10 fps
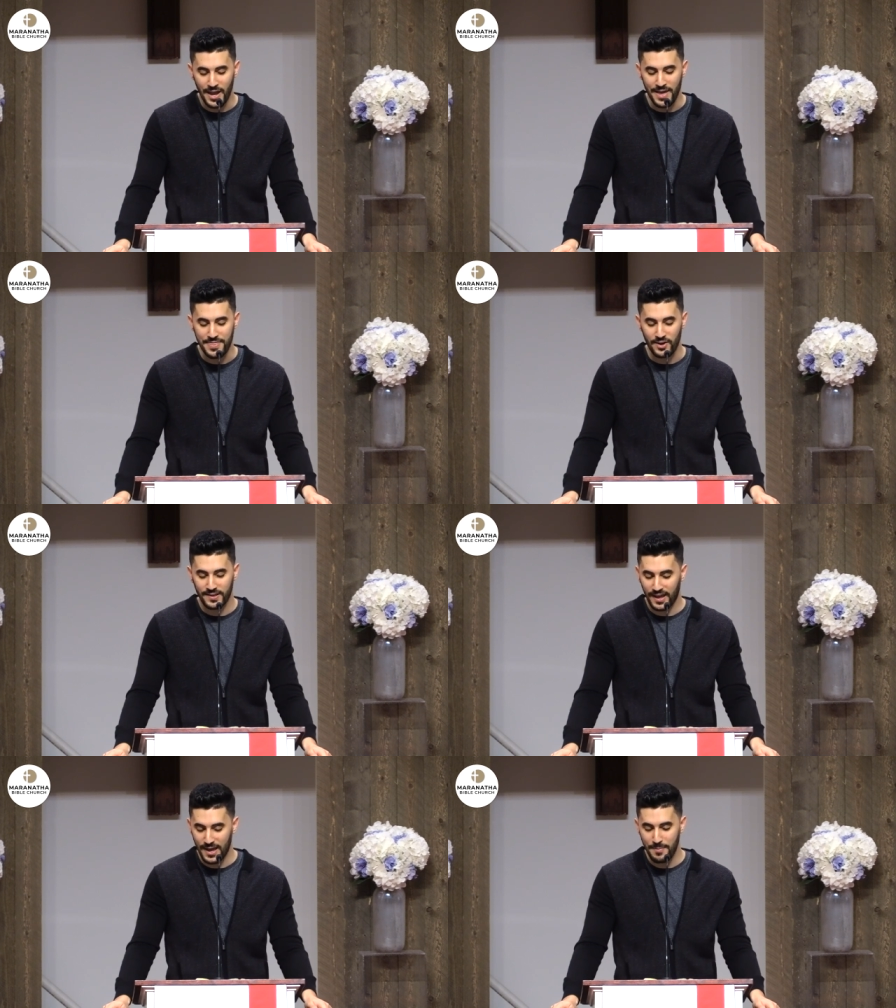And there
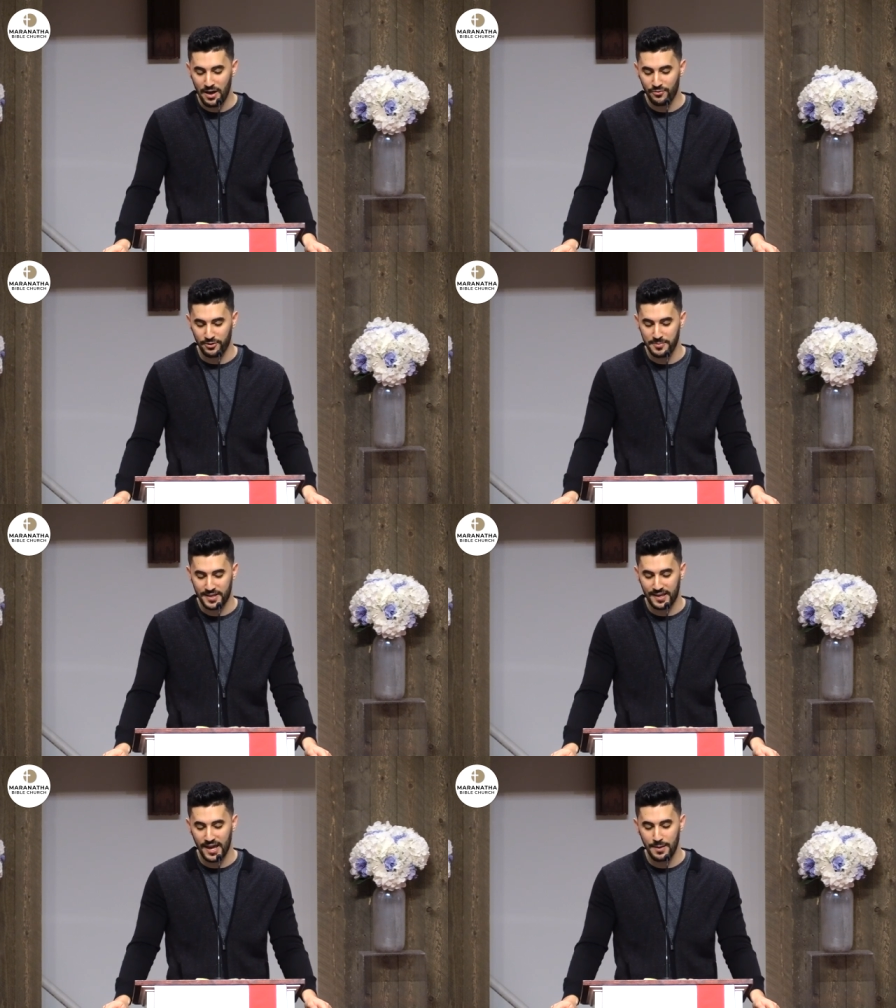came out from the
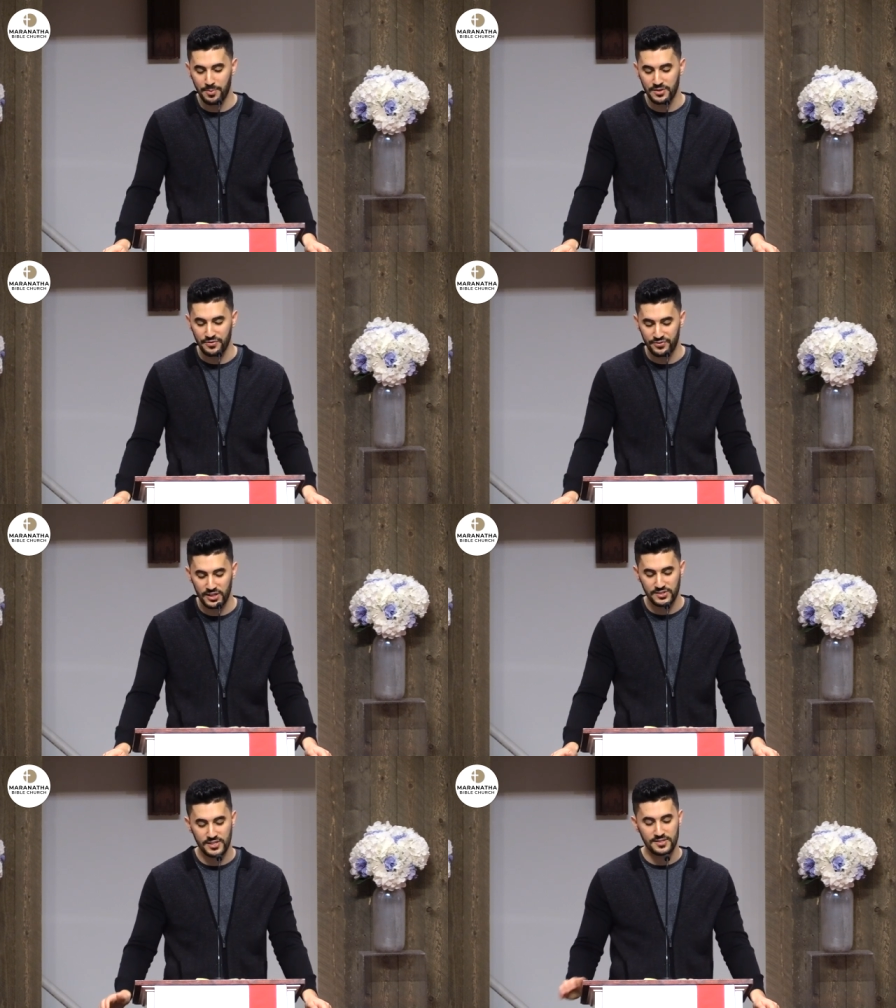camp of the
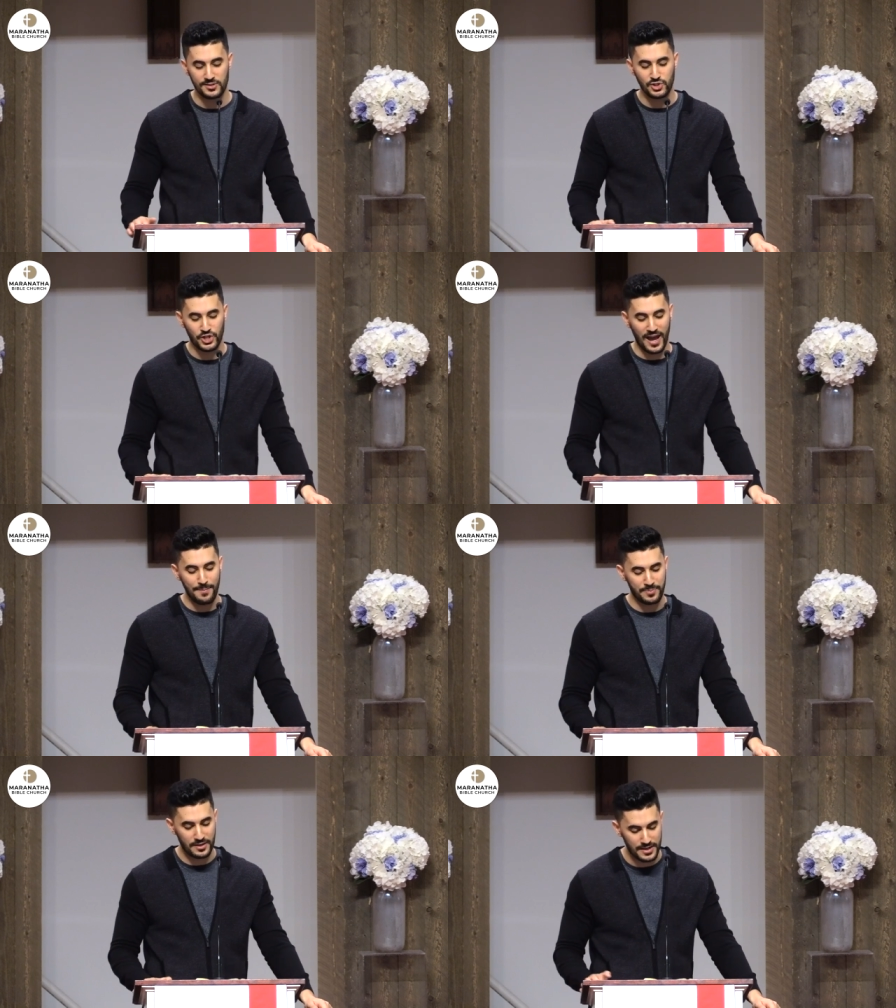Philistines a
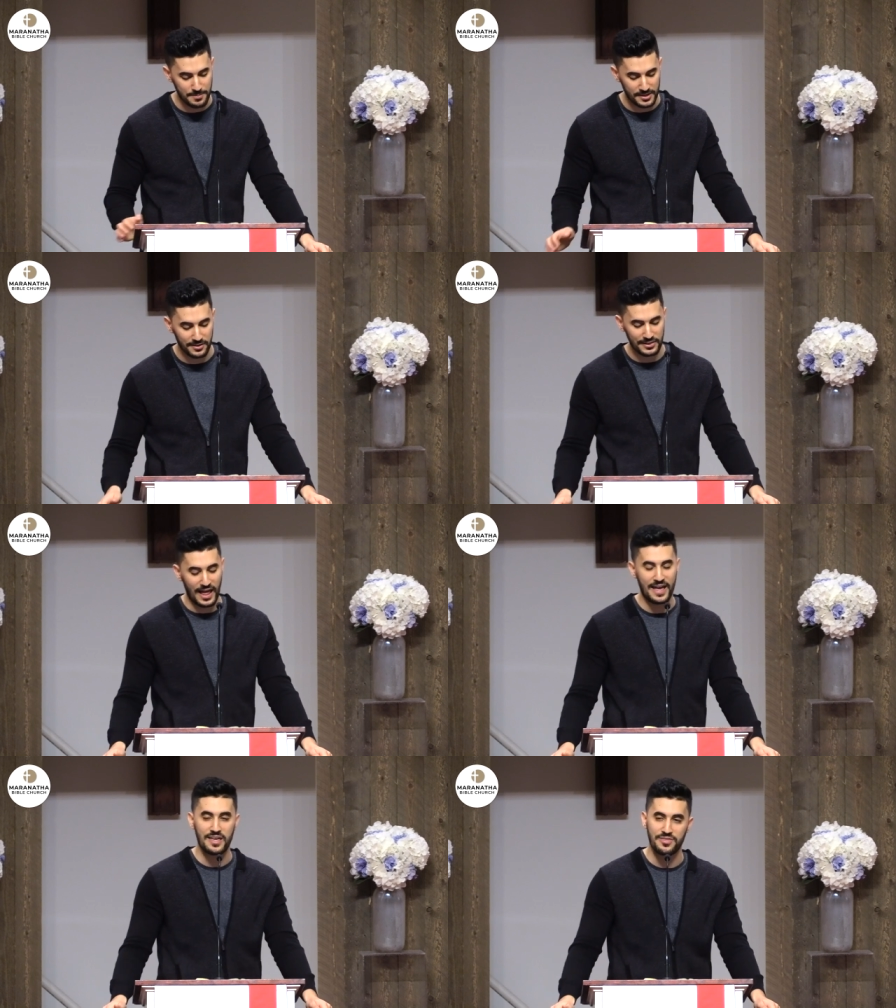champion named
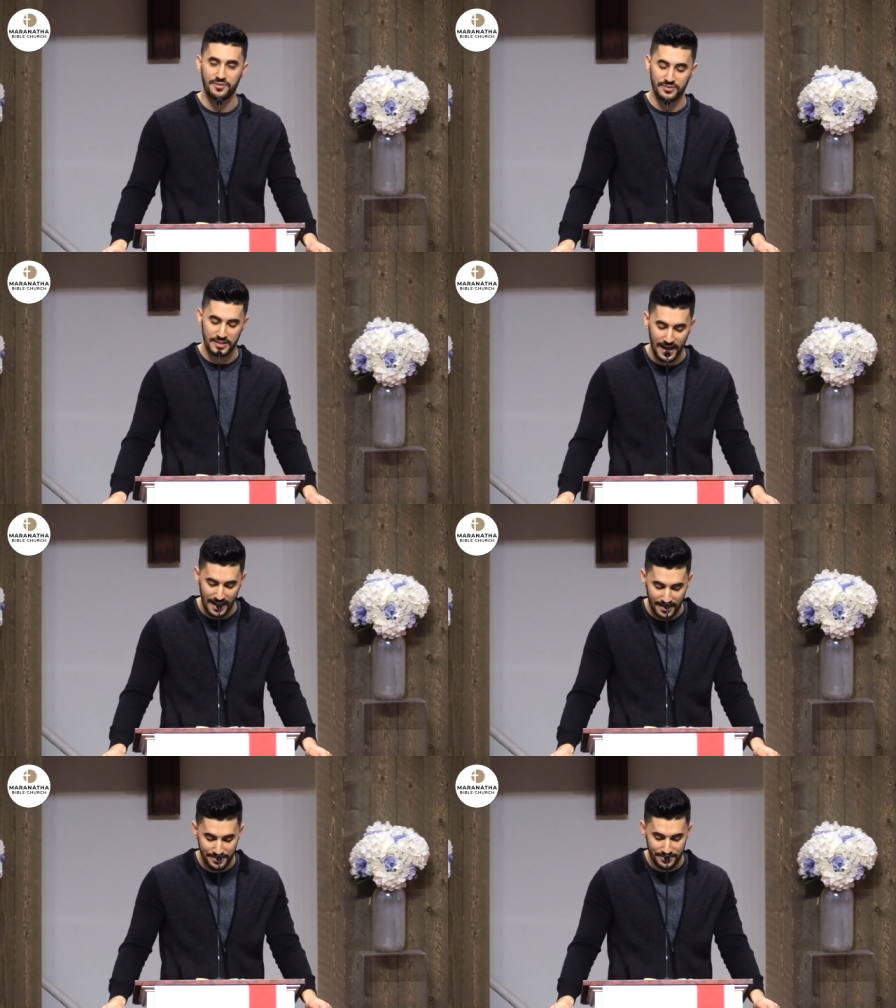Goliath of
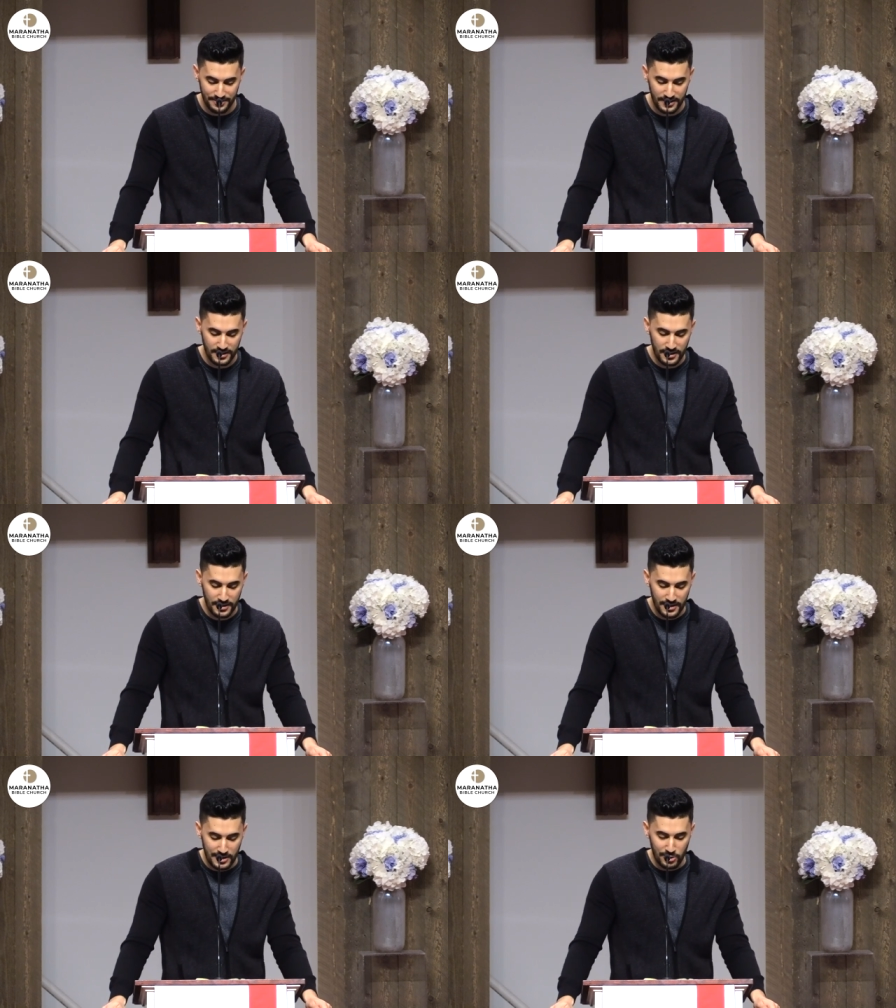Gath,
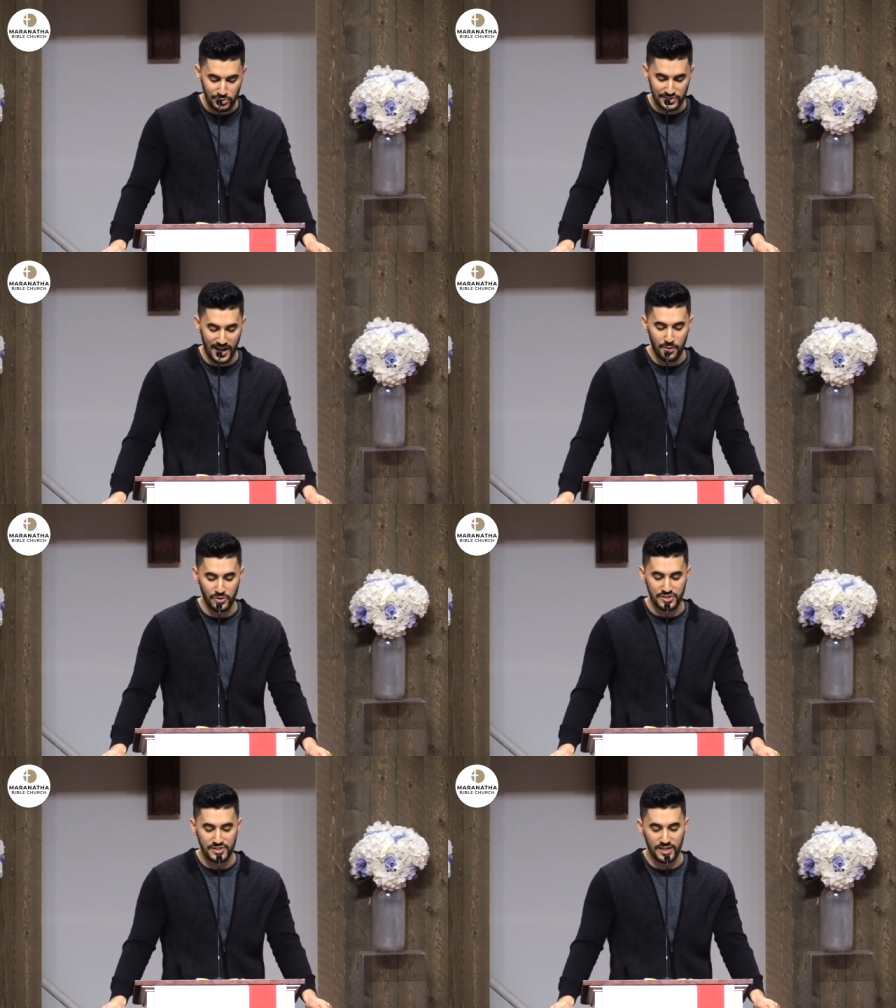whose height
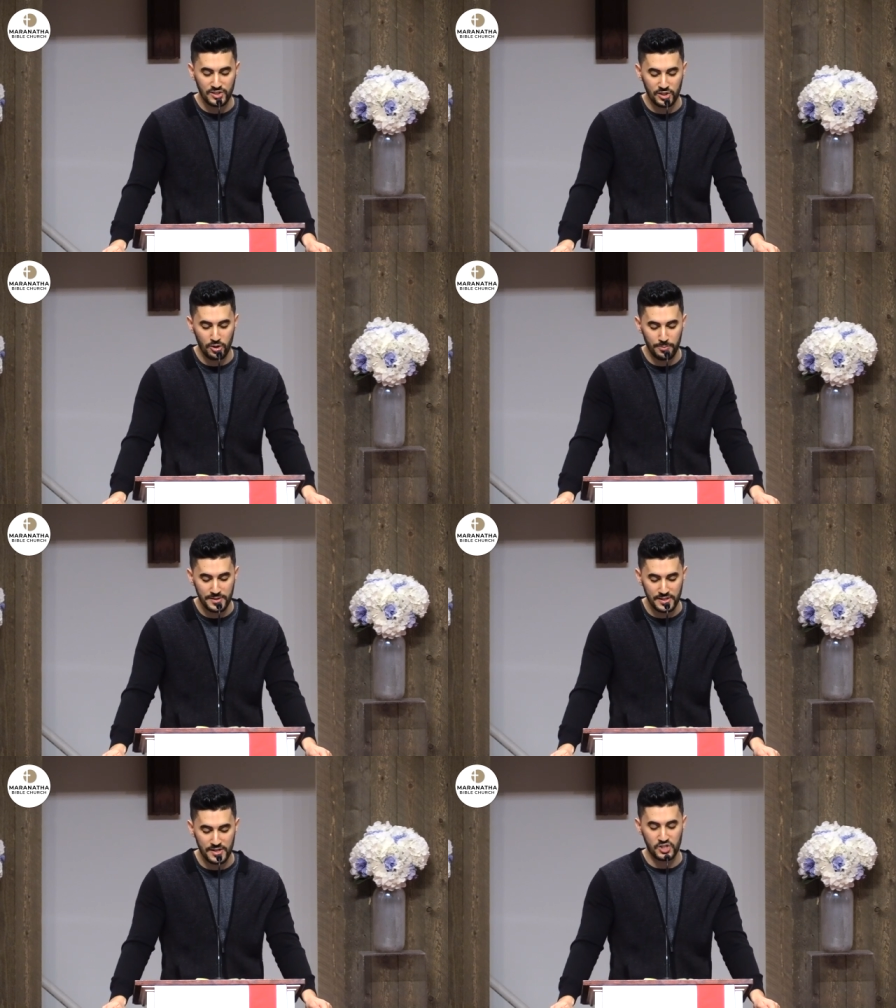was six
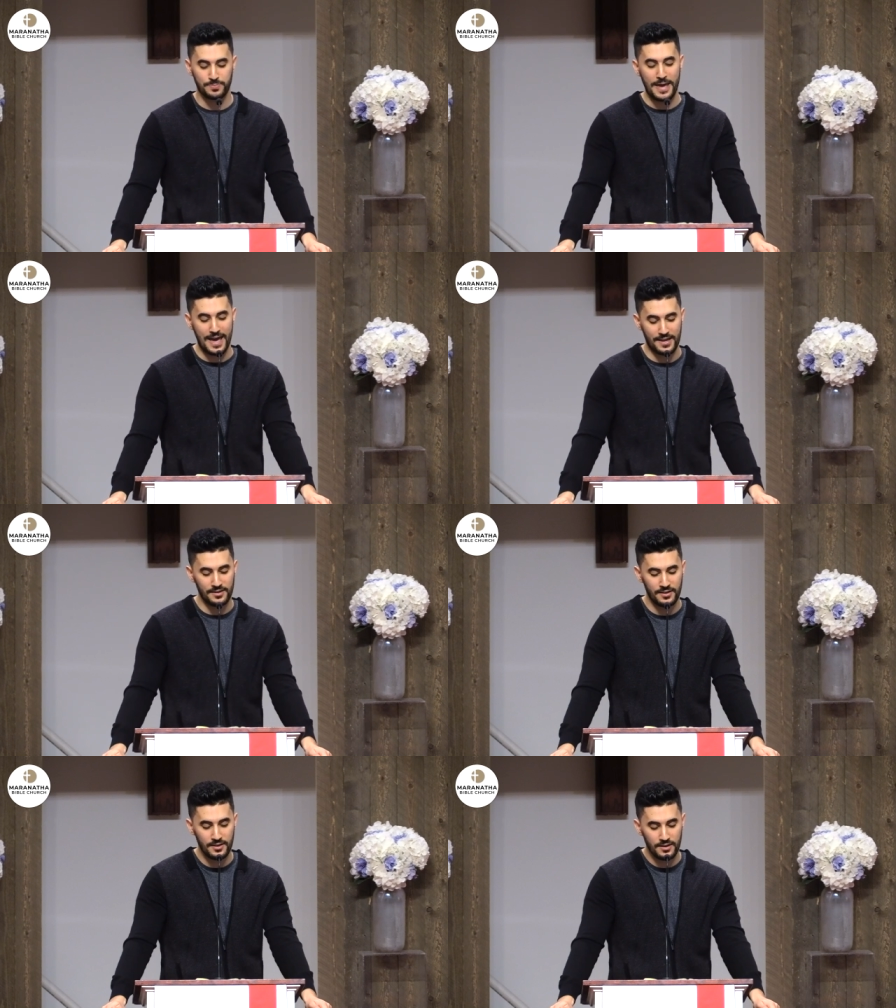cubits and a span.